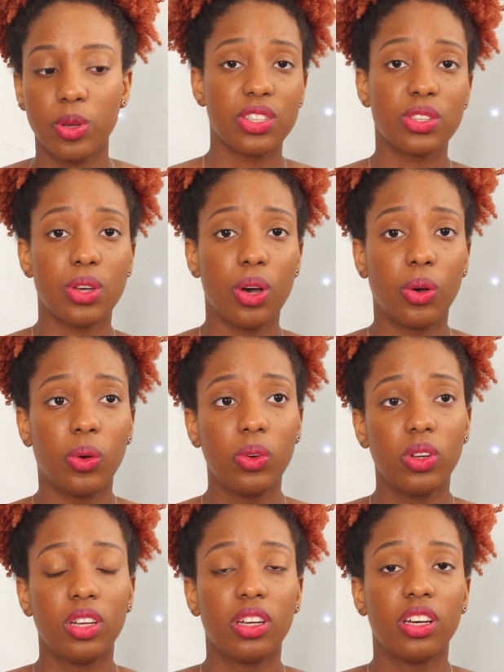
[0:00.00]

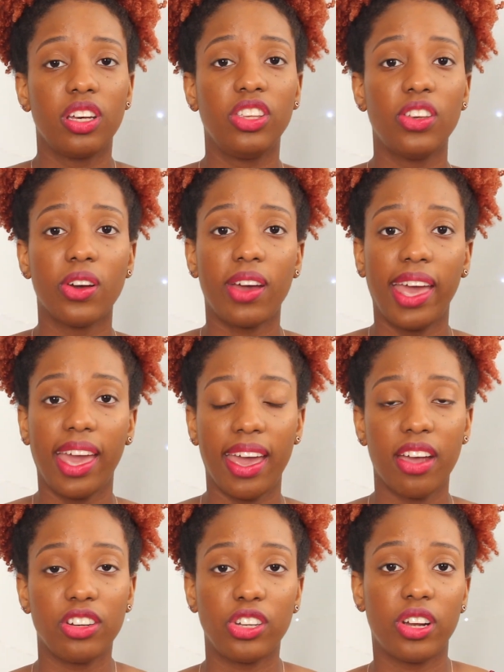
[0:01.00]
So your
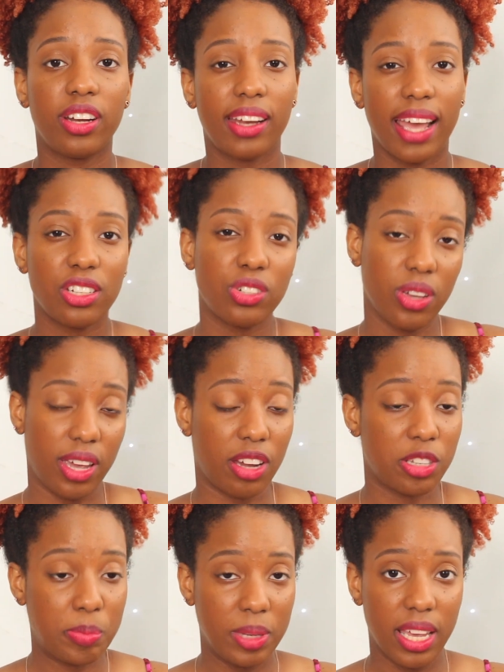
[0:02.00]
natural
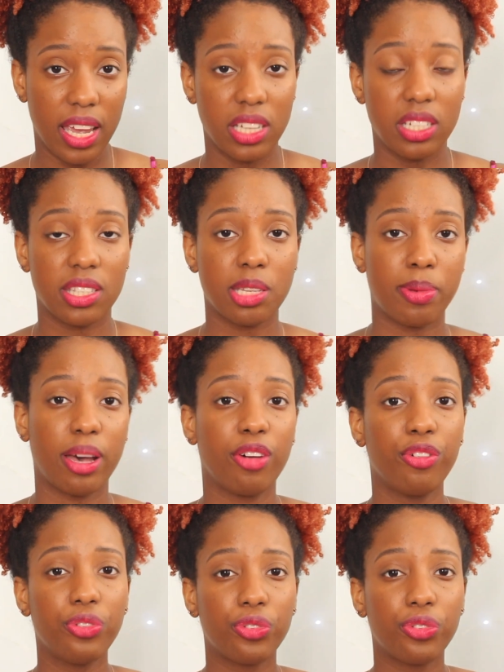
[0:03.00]
hair's pH is about